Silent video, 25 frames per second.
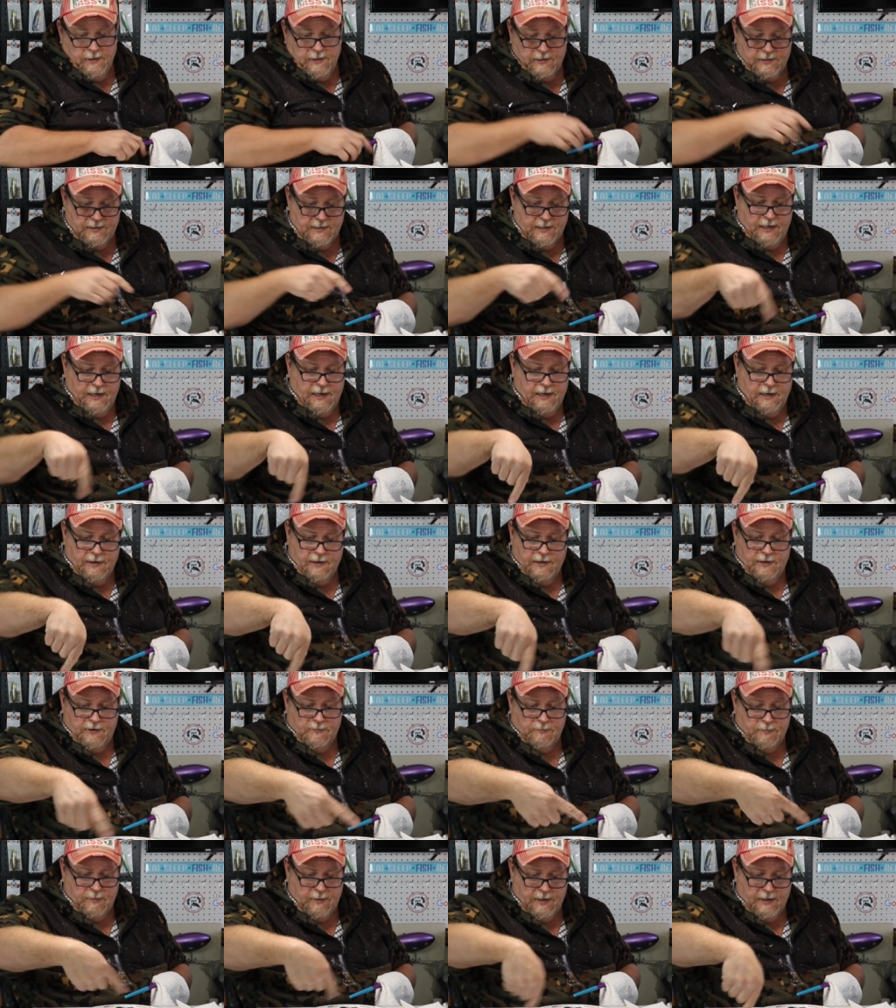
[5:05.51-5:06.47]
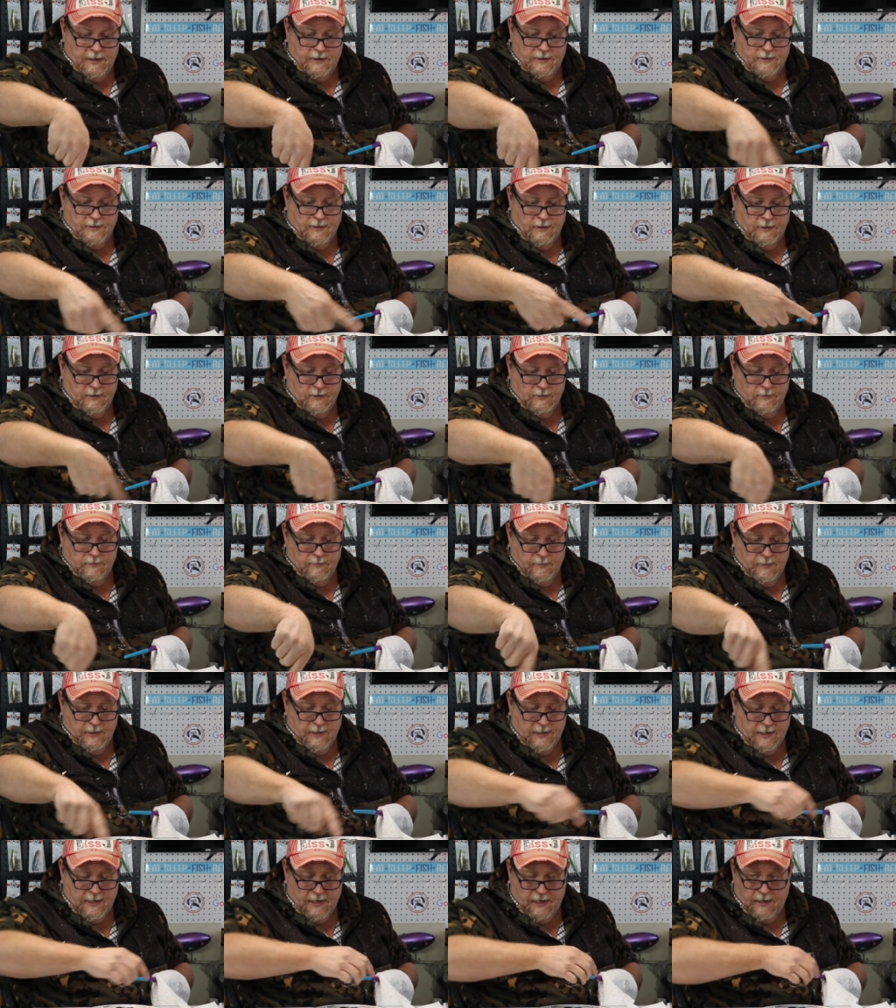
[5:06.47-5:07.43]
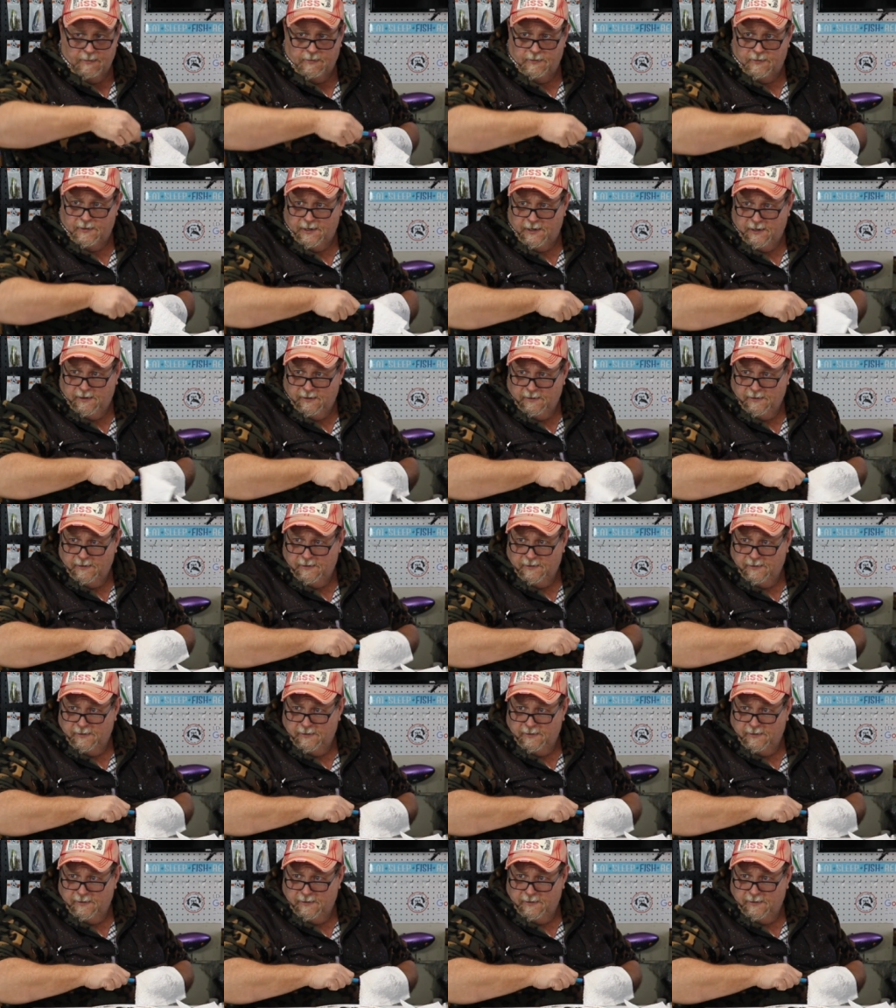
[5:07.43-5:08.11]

You see how it's splattered all over my table now?